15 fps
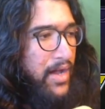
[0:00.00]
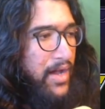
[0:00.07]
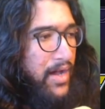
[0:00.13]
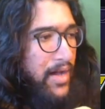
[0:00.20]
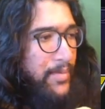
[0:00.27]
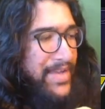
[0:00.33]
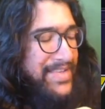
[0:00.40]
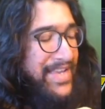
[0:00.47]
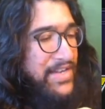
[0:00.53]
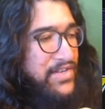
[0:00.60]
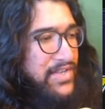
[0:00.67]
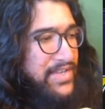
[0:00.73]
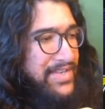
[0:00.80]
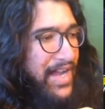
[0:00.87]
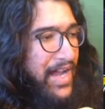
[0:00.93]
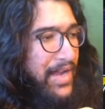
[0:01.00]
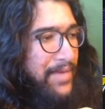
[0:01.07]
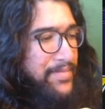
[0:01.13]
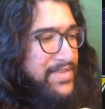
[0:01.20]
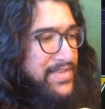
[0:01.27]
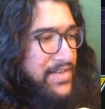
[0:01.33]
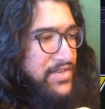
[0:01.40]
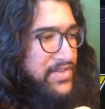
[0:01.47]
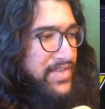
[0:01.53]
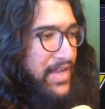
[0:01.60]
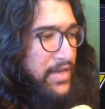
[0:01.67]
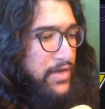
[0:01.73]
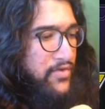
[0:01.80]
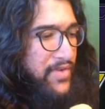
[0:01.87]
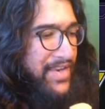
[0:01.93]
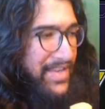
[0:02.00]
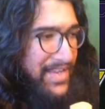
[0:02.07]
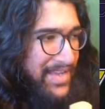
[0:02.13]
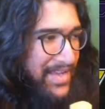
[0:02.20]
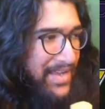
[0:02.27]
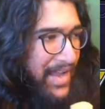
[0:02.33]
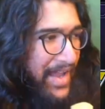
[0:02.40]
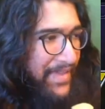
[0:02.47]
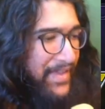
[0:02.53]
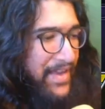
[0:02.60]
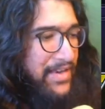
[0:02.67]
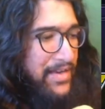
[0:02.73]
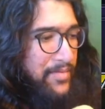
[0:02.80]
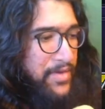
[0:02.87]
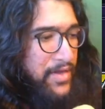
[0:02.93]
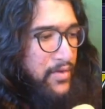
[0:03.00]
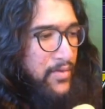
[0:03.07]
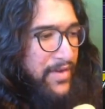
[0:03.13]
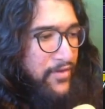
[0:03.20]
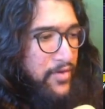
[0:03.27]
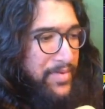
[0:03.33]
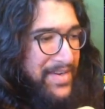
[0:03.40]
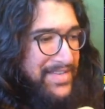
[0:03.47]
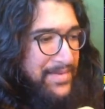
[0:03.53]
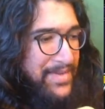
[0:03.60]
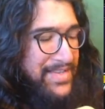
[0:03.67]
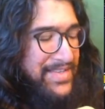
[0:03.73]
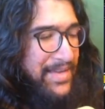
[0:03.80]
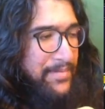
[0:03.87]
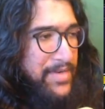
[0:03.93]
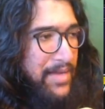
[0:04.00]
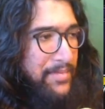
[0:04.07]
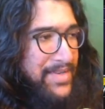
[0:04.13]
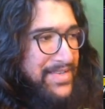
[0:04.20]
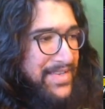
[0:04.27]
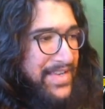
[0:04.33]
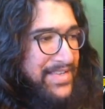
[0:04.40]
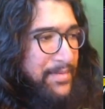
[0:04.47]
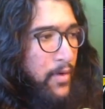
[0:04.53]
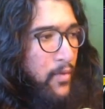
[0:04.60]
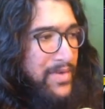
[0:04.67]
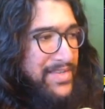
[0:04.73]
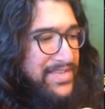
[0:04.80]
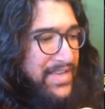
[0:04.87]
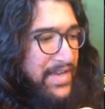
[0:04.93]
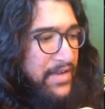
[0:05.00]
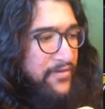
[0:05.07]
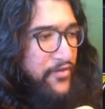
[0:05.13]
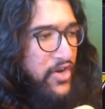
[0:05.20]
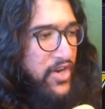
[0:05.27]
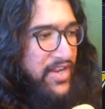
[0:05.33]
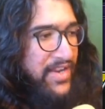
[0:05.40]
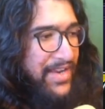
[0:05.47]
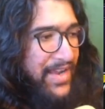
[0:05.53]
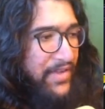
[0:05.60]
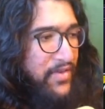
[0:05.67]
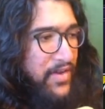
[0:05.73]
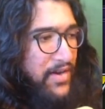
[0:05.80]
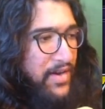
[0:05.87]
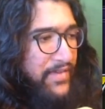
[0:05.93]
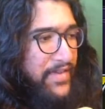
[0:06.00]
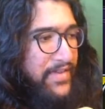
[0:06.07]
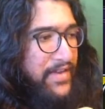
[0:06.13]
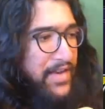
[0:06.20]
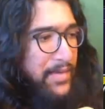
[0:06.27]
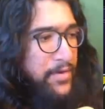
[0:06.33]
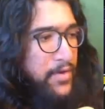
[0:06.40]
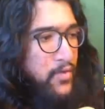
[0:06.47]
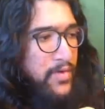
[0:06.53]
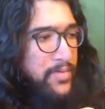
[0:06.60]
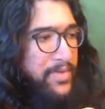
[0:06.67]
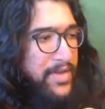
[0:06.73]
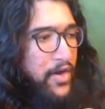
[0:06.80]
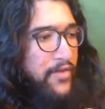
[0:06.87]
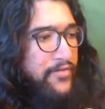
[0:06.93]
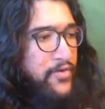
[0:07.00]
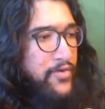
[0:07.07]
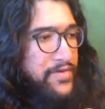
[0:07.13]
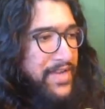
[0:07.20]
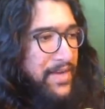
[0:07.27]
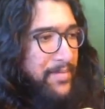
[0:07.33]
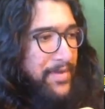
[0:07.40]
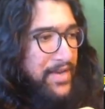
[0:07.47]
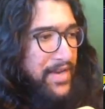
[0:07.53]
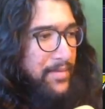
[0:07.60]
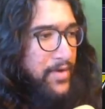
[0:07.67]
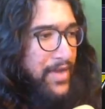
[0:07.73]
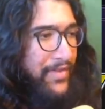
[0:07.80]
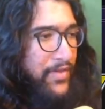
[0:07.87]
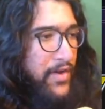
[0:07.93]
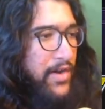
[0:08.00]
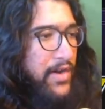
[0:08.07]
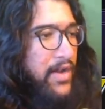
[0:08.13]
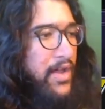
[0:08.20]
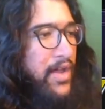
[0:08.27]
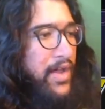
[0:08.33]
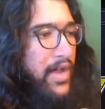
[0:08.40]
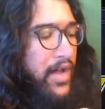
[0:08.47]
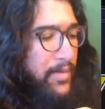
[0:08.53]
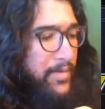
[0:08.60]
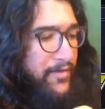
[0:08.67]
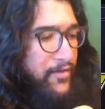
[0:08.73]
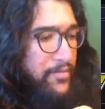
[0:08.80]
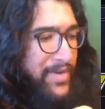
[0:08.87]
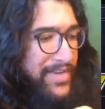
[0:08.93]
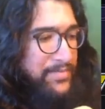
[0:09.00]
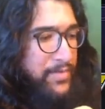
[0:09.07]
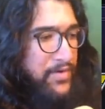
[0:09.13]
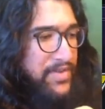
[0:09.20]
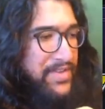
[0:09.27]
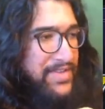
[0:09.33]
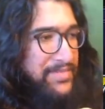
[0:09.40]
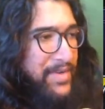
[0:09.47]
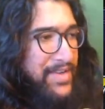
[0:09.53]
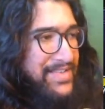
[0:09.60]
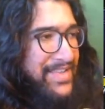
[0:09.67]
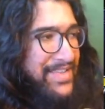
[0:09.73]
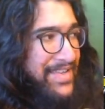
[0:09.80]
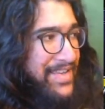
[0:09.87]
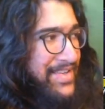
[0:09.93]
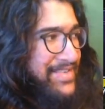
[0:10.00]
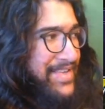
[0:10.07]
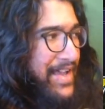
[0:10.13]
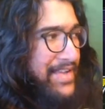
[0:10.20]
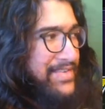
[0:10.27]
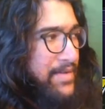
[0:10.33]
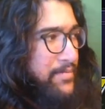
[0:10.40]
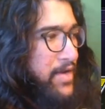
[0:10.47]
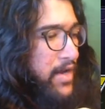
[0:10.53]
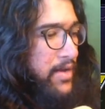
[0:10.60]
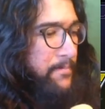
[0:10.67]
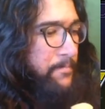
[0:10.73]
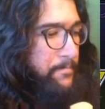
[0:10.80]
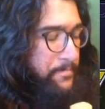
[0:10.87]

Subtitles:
It's actually timed such that you can E and then W if you press them at the same time, because it takes about 1 second for your E to get there, and then the W will be off cooldown by the time you get there, if you press both of these buttons at the exact same time.